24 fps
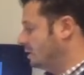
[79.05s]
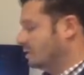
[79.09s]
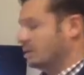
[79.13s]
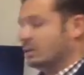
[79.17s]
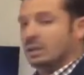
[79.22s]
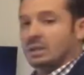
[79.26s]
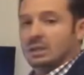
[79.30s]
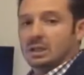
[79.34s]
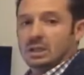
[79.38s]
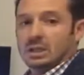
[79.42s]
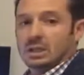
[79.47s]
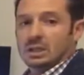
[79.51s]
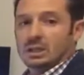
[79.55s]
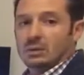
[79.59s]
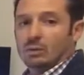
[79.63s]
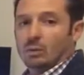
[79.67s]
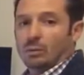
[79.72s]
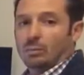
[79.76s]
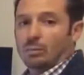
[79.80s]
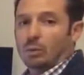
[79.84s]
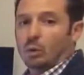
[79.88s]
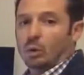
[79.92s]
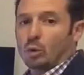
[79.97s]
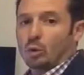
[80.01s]
The
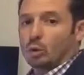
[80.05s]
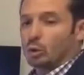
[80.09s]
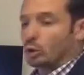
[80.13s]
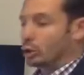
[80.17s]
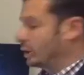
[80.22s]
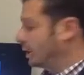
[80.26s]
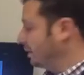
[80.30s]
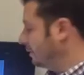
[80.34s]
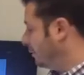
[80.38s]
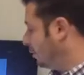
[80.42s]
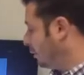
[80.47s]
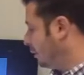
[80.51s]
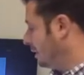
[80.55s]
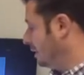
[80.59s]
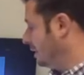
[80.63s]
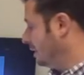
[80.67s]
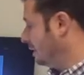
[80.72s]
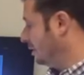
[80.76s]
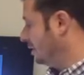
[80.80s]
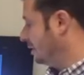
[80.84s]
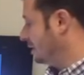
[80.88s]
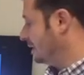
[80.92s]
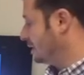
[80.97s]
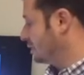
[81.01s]
report we're looking for
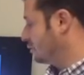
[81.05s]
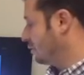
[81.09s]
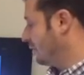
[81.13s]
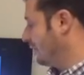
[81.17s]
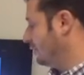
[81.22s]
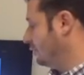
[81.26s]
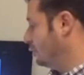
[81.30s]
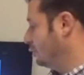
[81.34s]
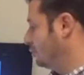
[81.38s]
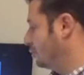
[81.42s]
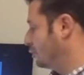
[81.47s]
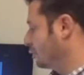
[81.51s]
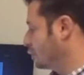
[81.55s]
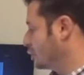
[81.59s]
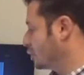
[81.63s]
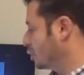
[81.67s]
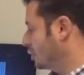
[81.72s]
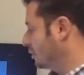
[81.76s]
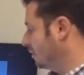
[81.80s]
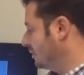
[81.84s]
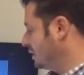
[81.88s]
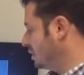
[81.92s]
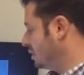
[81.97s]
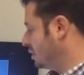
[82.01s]
here is revenue per
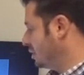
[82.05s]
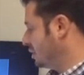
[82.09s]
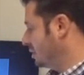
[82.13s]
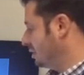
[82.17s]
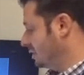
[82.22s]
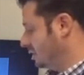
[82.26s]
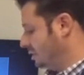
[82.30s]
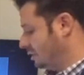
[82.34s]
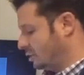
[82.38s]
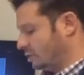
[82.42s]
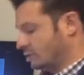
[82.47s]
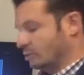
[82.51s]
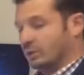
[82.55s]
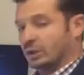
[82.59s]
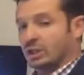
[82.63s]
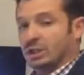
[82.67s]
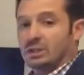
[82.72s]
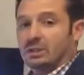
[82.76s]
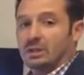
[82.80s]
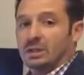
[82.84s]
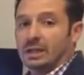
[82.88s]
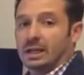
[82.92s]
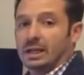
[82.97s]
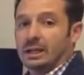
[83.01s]
service. So when you
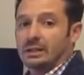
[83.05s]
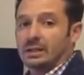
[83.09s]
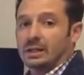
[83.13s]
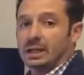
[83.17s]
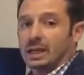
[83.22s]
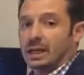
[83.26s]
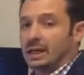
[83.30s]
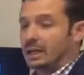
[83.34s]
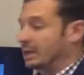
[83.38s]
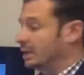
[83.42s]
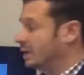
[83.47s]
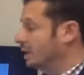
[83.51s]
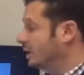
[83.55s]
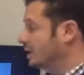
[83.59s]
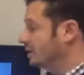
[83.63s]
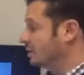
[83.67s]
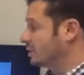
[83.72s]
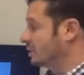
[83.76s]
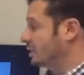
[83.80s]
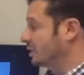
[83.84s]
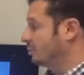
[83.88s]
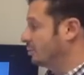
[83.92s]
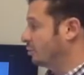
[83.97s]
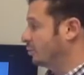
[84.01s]
click on that,
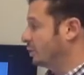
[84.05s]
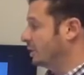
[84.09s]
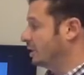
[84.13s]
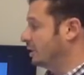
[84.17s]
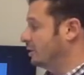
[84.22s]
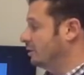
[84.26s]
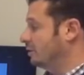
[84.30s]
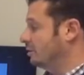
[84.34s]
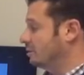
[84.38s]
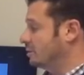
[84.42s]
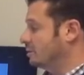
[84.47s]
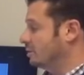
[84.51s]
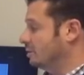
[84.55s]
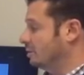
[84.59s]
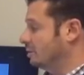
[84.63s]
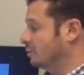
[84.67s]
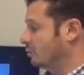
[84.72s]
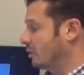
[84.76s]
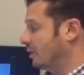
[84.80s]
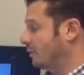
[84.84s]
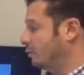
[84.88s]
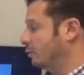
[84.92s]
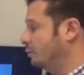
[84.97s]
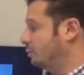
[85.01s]
it's going to bring you to the
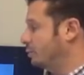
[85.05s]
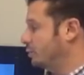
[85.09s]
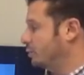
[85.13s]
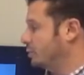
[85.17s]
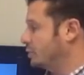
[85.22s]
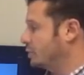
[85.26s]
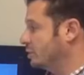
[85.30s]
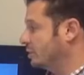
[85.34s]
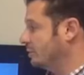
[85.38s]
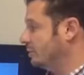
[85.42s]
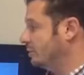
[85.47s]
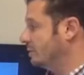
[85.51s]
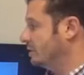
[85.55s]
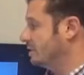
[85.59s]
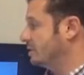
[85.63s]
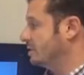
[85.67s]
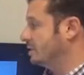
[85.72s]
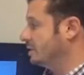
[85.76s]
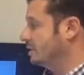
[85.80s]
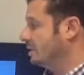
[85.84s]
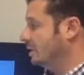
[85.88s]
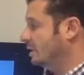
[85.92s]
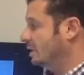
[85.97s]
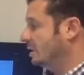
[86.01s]
revenue per
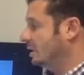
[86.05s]
service